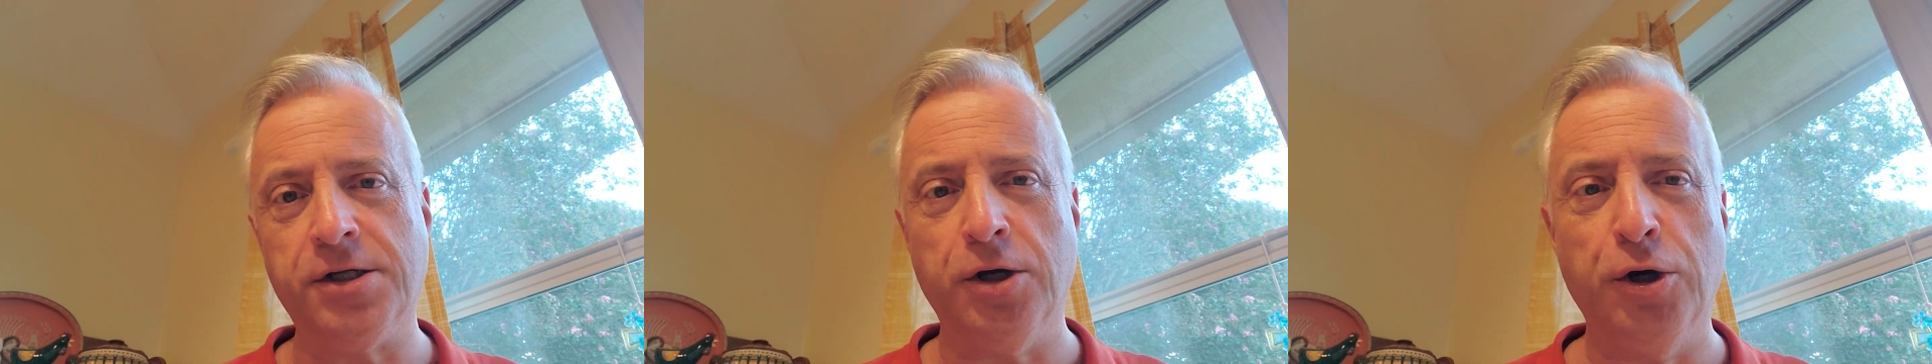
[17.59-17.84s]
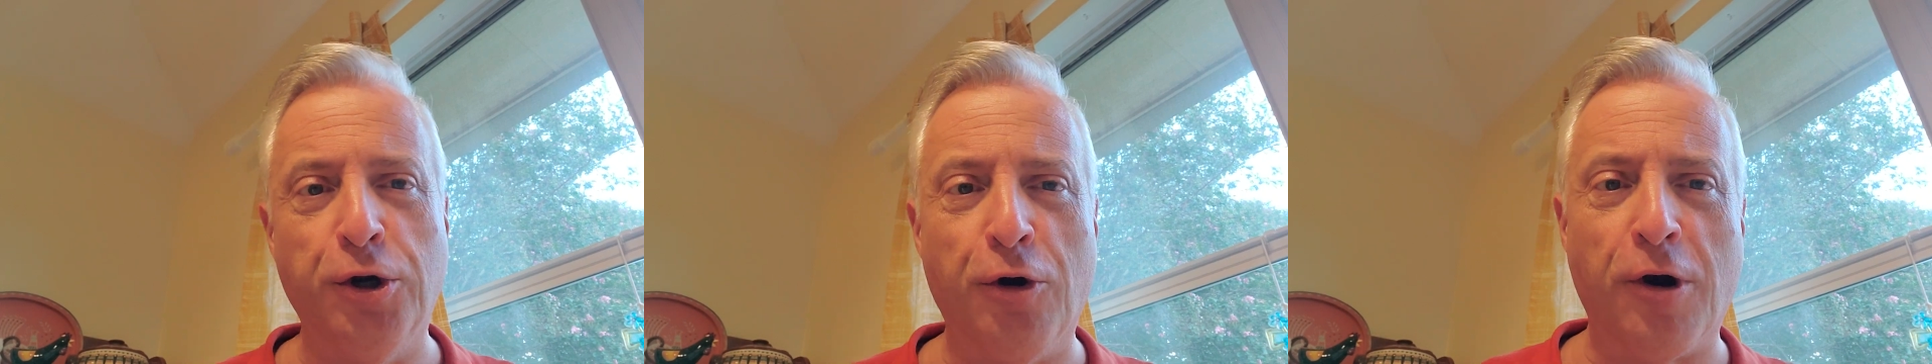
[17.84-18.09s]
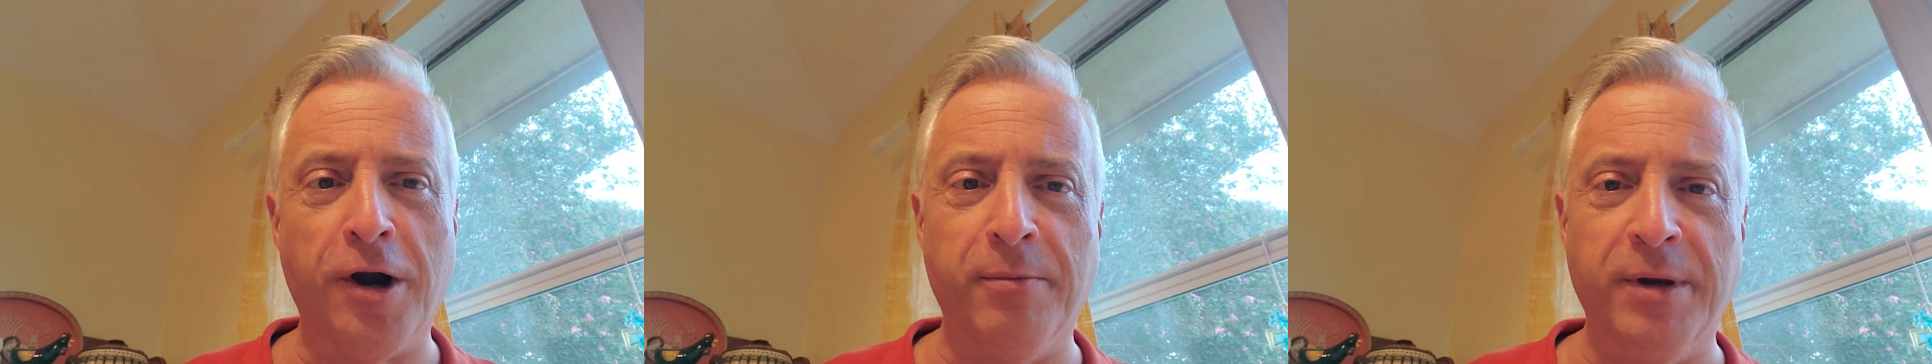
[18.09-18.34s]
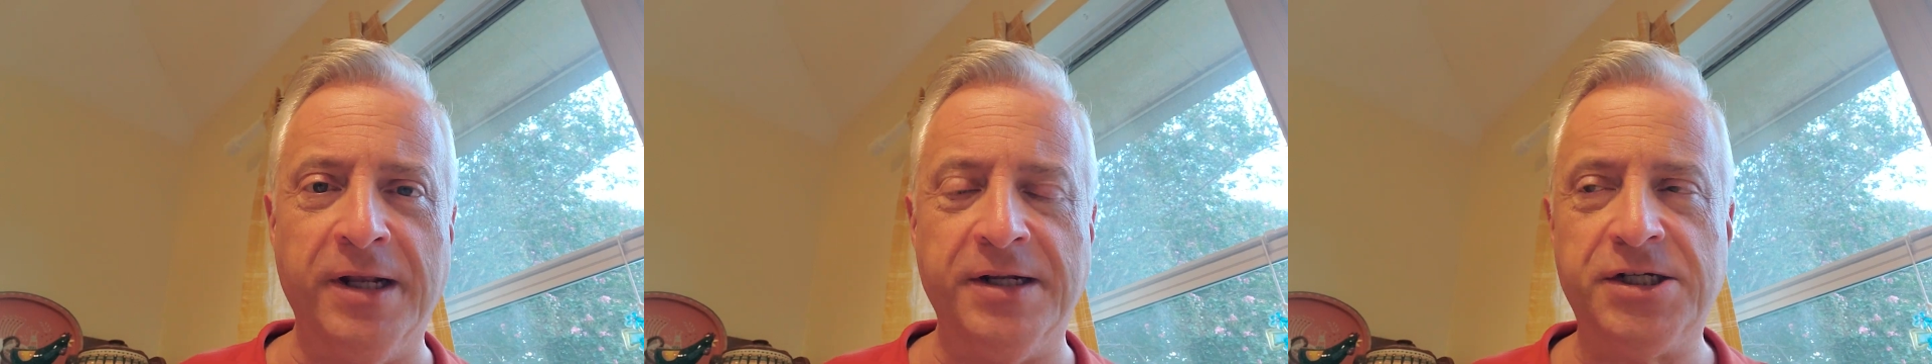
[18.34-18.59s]
to hood
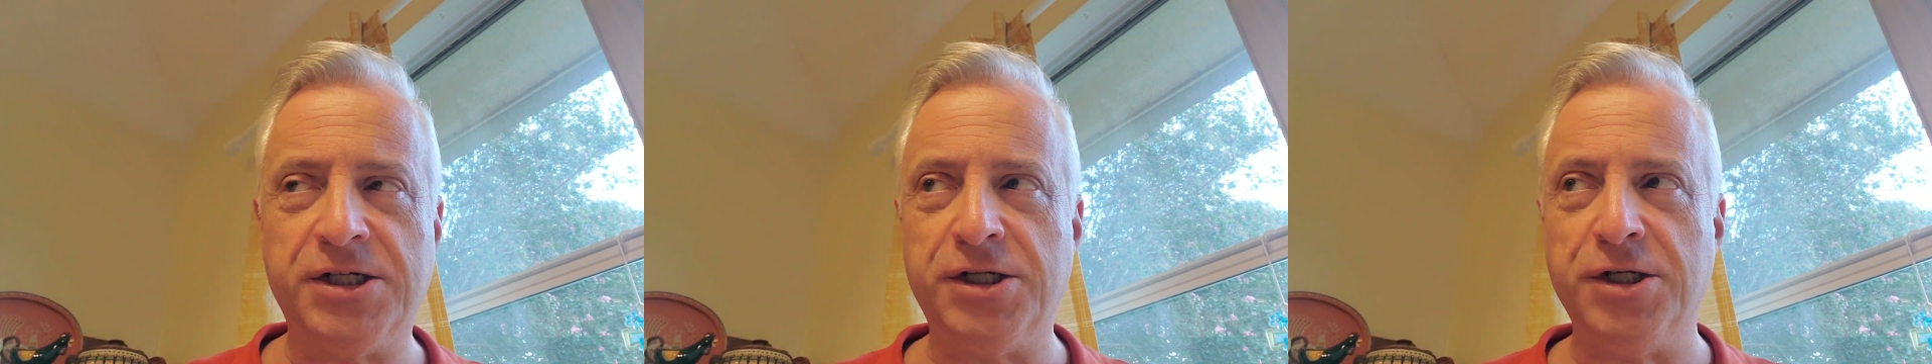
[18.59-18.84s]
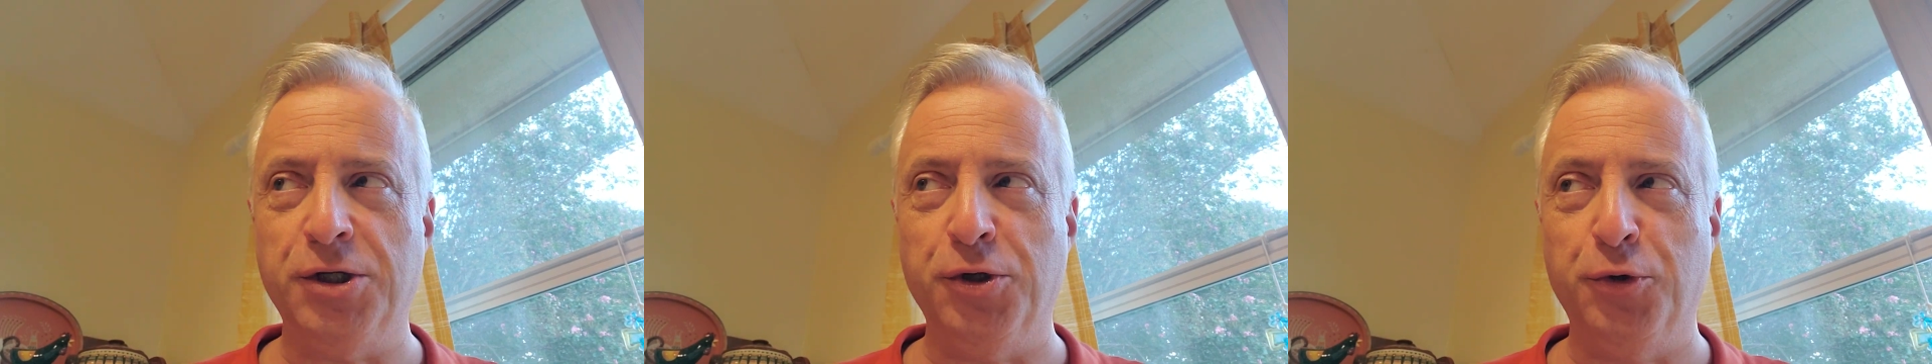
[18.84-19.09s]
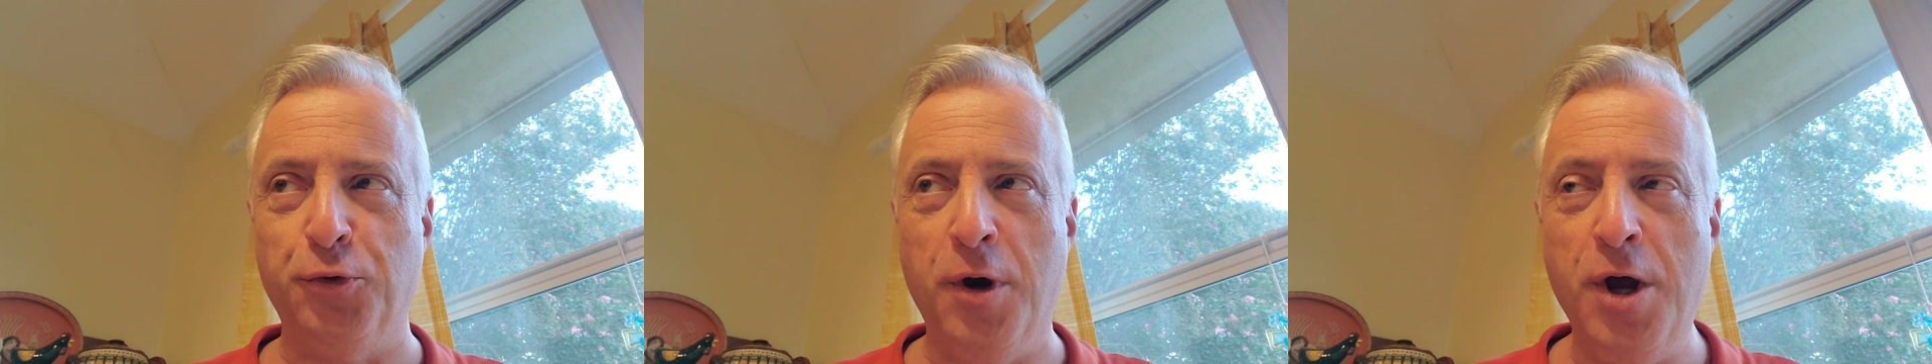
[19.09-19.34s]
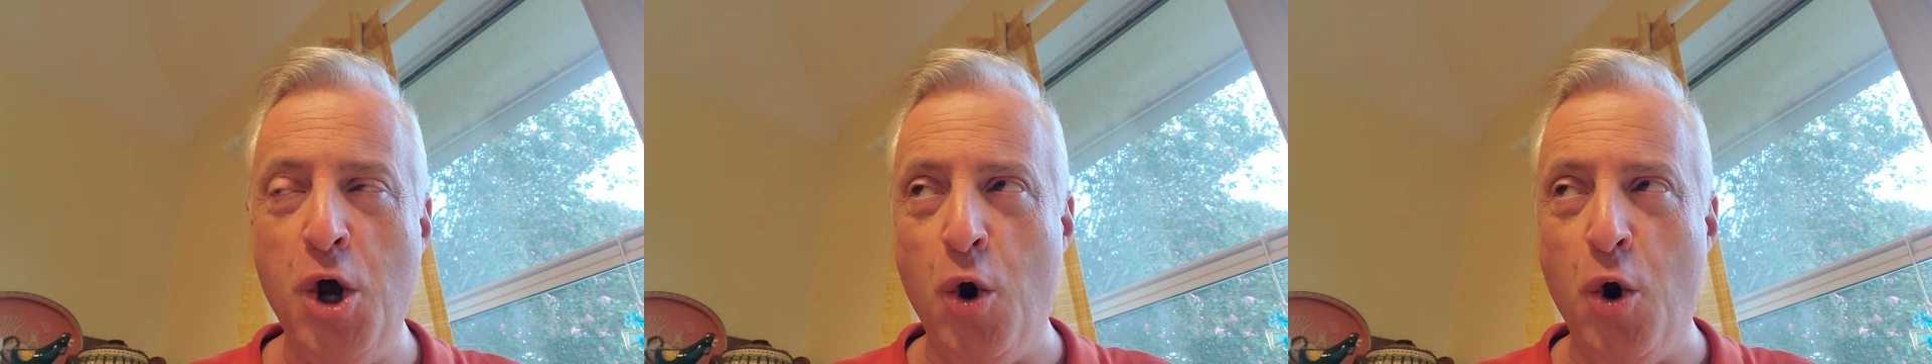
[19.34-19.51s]
ornaments to